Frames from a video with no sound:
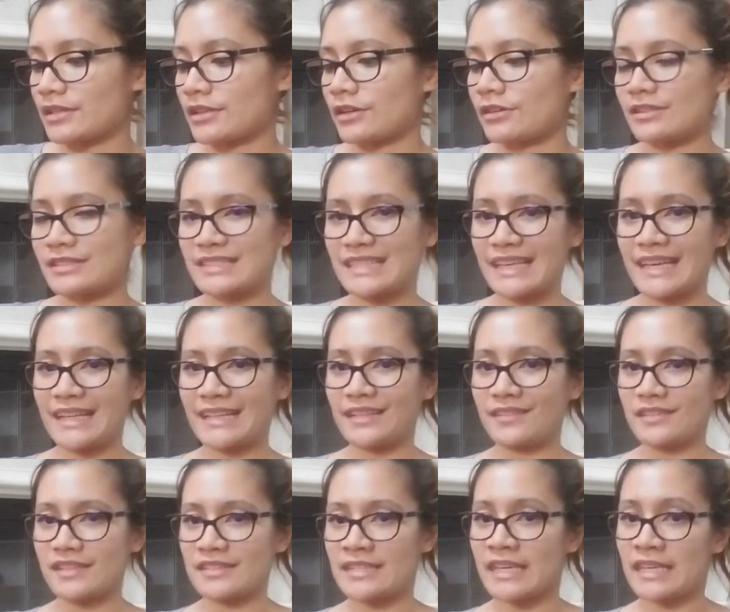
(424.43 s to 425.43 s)
to go to the end
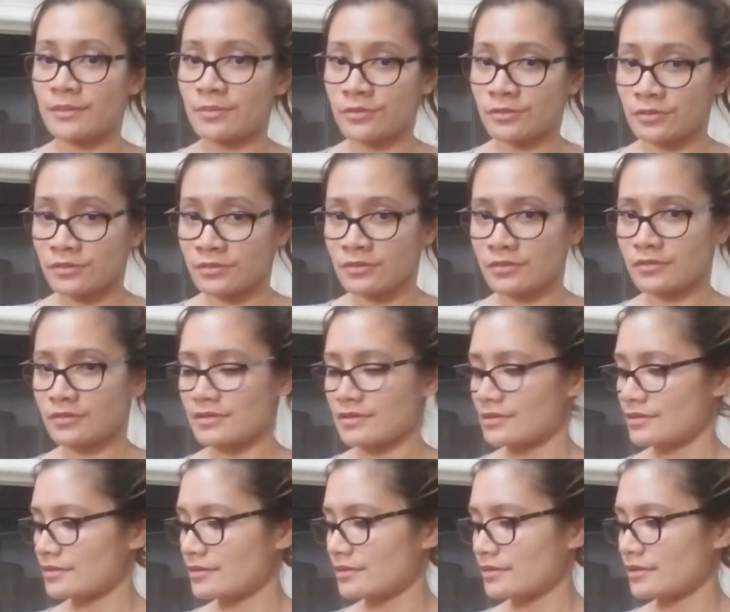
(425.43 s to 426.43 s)
of the table
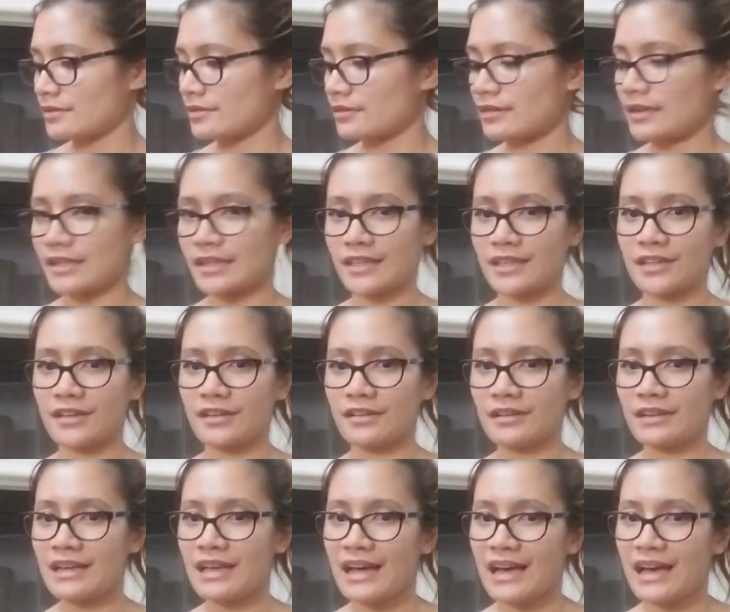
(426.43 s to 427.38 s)
right here.